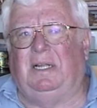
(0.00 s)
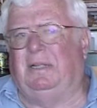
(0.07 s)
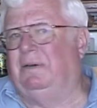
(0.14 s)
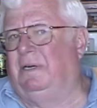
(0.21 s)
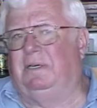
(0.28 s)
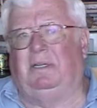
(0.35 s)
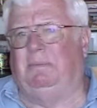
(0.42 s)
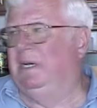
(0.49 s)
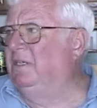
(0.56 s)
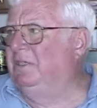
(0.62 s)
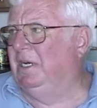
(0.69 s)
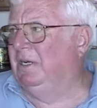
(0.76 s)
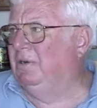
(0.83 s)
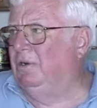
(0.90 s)
another uncle of
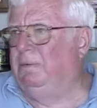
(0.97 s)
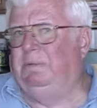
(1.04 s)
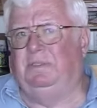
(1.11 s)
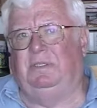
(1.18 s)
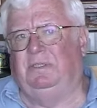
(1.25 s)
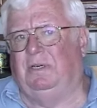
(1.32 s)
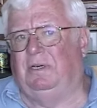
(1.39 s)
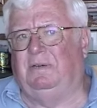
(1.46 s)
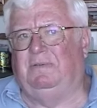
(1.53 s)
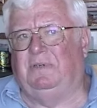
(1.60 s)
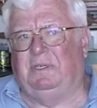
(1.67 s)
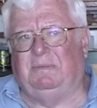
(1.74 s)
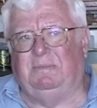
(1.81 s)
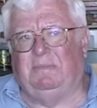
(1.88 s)
mine, Jack Hopkins in
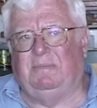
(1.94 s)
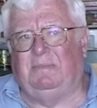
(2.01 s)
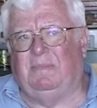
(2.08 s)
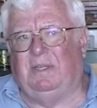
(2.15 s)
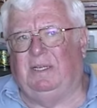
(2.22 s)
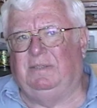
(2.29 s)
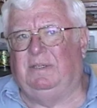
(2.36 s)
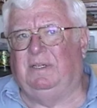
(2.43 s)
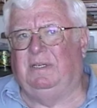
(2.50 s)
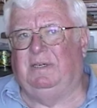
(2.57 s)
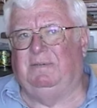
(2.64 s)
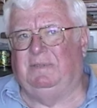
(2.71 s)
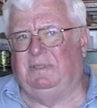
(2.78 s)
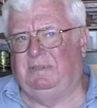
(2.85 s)
Charlevoix, he's
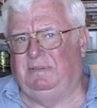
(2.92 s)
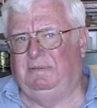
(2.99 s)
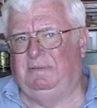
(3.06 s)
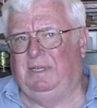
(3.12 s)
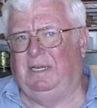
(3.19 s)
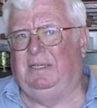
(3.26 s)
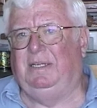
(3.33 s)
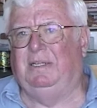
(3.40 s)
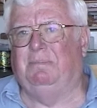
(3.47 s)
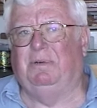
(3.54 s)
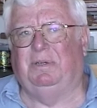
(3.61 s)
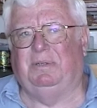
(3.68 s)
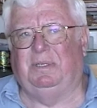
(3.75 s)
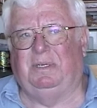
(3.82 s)
going to have his
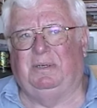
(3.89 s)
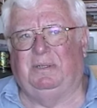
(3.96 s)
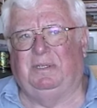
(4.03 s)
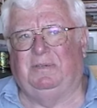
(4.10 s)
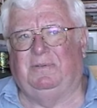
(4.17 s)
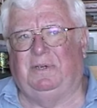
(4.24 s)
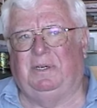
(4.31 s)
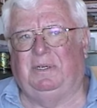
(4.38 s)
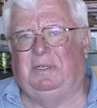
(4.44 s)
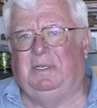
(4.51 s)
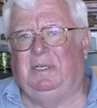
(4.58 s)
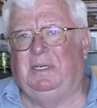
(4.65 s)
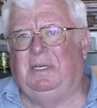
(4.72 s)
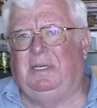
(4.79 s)
90th birthday here this
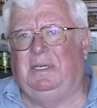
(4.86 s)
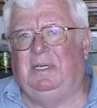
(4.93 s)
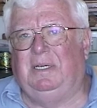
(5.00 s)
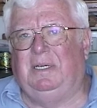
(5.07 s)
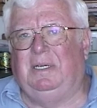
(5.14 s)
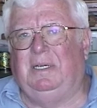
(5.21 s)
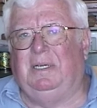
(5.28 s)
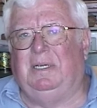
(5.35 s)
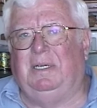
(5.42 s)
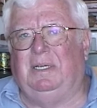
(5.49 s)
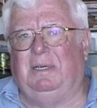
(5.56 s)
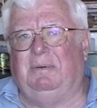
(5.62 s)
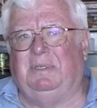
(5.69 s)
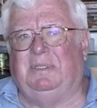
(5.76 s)
fall.
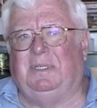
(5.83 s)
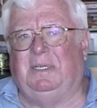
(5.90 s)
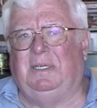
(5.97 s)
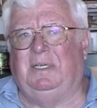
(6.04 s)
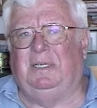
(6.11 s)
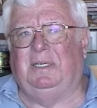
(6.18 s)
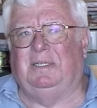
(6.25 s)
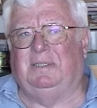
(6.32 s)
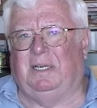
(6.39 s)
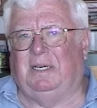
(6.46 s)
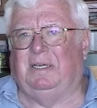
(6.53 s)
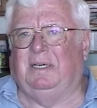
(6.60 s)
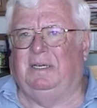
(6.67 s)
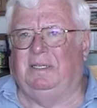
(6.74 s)
He was the
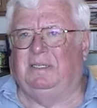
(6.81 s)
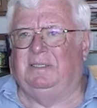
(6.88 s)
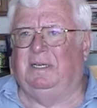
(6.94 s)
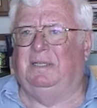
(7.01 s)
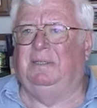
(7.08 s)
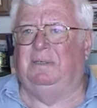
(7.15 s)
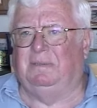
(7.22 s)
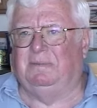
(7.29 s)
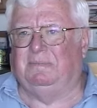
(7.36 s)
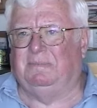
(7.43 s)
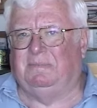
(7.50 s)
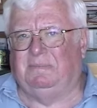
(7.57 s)
exec on the Sundew,